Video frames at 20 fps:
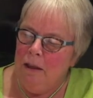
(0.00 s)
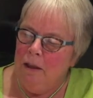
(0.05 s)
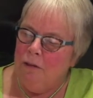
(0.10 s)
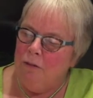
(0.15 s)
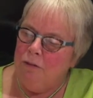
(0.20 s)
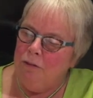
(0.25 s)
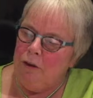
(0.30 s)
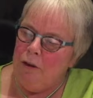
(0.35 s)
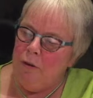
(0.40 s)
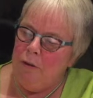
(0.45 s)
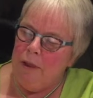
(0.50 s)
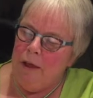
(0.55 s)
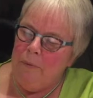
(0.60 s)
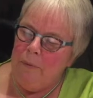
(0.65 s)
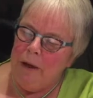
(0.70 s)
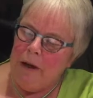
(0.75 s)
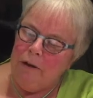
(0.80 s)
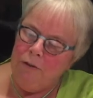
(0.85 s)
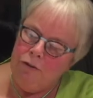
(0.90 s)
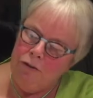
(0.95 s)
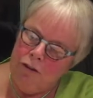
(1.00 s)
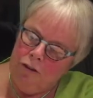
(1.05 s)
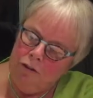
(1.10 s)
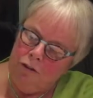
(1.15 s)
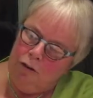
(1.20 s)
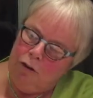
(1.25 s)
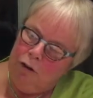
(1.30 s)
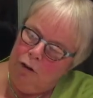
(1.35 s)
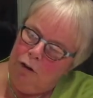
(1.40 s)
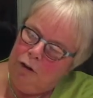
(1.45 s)
So there we are.
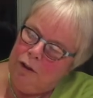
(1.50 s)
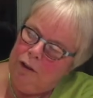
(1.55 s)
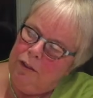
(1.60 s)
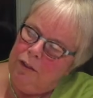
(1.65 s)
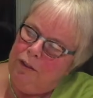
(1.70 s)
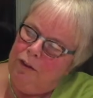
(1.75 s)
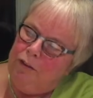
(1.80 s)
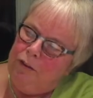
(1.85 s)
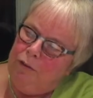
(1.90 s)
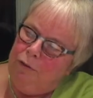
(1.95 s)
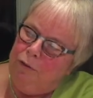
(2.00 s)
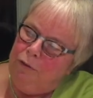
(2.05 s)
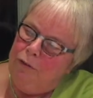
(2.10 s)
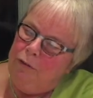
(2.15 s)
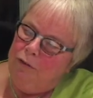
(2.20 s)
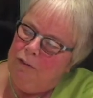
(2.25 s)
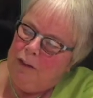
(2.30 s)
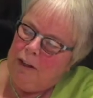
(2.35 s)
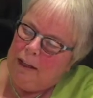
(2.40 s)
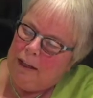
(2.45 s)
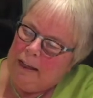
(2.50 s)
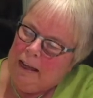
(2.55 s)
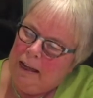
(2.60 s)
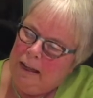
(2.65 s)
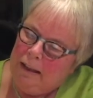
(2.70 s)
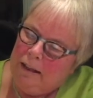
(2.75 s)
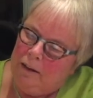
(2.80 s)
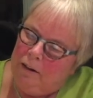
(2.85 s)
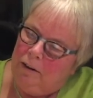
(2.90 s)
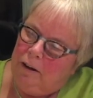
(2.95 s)
Just look at the difference in
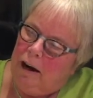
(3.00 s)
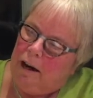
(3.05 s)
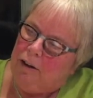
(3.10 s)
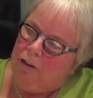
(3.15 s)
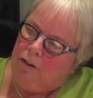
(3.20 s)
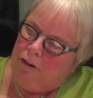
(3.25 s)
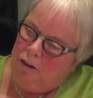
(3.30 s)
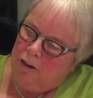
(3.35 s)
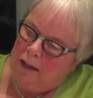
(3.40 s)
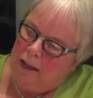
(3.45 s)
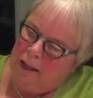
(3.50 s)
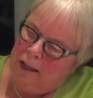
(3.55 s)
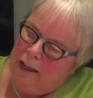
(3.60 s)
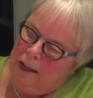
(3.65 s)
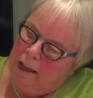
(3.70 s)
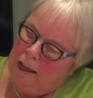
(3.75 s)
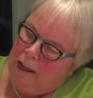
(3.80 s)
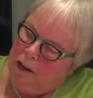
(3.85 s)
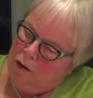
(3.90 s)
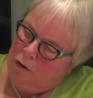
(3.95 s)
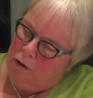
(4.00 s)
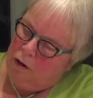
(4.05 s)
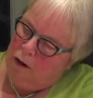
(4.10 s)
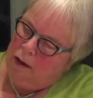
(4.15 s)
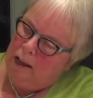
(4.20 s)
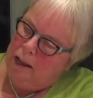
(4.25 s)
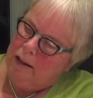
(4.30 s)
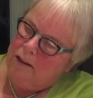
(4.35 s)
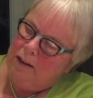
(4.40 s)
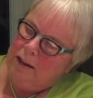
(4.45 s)
colour, actually. You know,
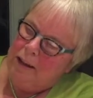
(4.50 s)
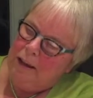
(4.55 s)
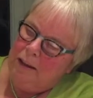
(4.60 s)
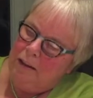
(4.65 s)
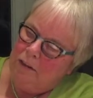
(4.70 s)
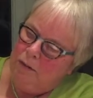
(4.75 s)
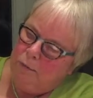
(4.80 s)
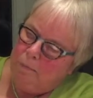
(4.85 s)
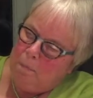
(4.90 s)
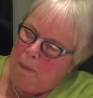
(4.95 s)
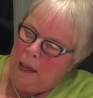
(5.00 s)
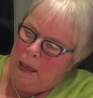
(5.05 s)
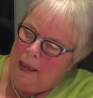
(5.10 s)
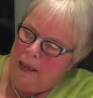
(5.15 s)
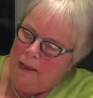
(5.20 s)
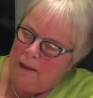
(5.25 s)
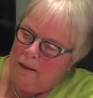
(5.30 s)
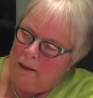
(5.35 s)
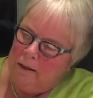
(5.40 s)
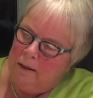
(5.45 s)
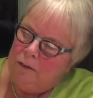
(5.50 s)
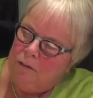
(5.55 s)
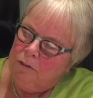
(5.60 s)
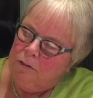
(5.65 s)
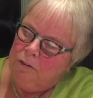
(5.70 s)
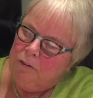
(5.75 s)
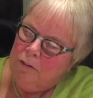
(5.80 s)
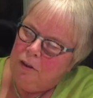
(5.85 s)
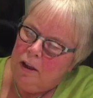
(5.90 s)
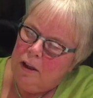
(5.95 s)
it is pale, and
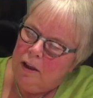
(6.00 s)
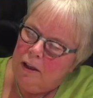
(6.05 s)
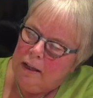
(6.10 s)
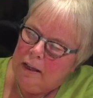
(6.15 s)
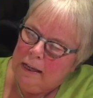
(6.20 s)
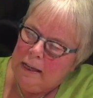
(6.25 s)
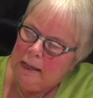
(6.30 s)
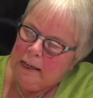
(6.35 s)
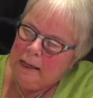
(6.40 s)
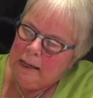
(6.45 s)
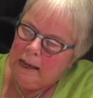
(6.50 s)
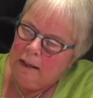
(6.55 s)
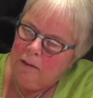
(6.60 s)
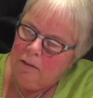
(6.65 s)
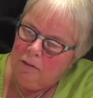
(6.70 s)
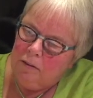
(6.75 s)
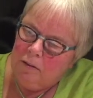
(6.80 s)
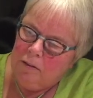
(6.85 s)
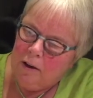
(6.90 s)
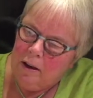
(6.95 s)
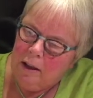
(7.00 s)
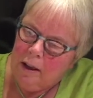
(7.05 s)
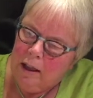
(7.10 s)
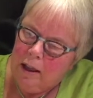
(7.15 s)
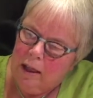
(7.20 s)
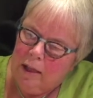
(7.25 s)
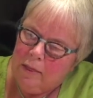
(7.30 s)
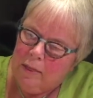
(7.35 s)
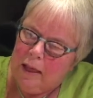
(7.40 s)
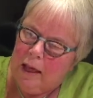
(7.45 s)
certainly against
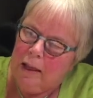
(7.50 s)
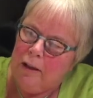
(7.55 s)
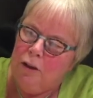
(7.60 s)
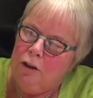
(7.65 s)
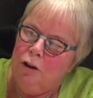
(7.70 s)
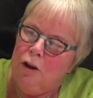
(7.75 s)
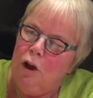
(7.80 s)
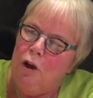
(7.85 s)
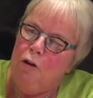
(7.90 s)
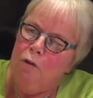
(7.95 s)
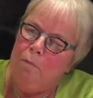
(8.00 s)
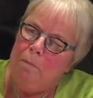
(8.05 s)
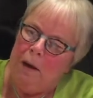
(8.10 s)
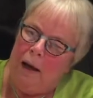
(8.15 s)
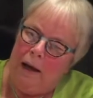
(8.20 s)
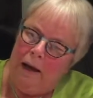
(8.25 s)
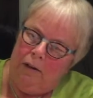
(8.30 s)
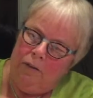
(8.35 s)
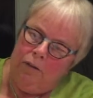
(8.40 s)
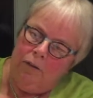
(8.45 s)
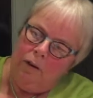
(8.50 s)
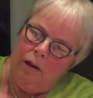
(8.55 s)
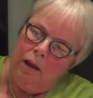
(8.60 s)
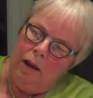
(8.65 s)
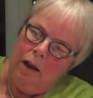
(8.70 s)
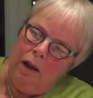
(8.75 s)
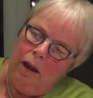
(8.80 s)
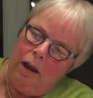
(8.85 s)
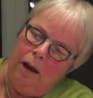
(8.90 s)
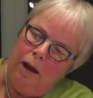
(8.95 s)
that Nomad,
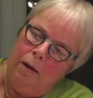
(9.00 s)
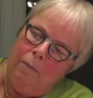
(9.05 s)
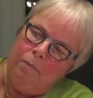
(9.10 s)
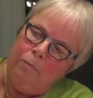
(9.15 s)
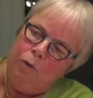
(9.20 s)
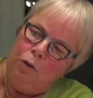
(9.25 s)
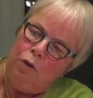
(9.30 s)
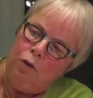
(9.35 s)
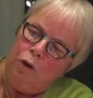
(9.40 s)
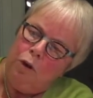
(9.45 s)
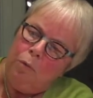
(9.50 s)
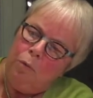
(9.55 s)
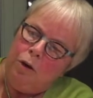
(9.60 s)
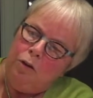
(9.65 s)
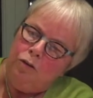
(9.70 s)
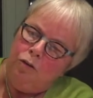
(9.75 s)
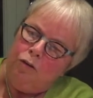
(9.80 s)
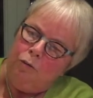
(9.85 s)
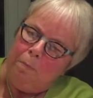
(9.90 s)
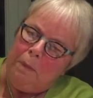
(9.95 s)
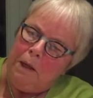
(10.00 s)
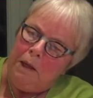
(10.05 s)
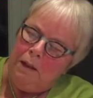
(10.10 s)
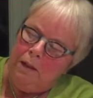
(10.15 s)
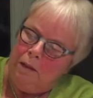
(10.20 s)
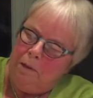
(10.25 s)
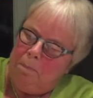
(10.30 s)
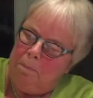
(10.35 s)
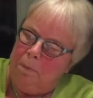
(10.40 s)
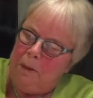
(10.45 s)
you know, which has been
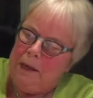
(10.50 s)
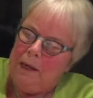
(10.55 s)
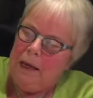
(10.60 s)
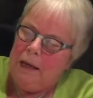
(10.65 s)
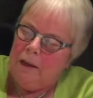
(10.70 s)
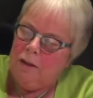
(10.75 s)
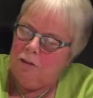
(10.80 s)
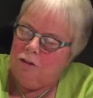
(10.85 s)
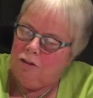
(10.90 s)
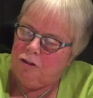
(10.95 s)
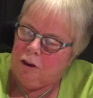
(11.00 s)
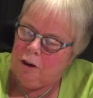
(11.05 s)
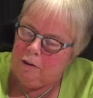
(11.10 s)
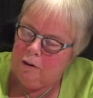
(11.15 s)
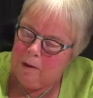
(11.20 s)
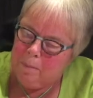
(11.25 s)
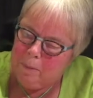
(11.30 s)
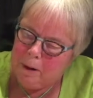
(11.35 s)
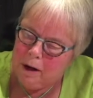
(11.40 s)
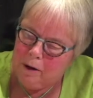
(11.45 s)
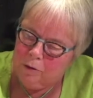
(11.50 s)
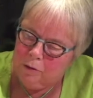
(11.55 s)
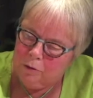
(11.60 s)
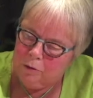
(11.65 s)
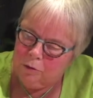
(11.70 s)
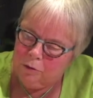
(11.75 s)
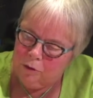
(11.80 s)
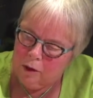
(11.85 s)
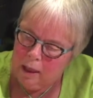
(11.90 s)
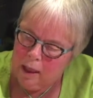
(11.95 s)
in the PX sherry
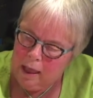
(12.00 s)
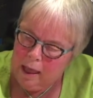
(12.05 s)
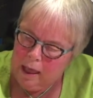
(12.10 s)
barrels.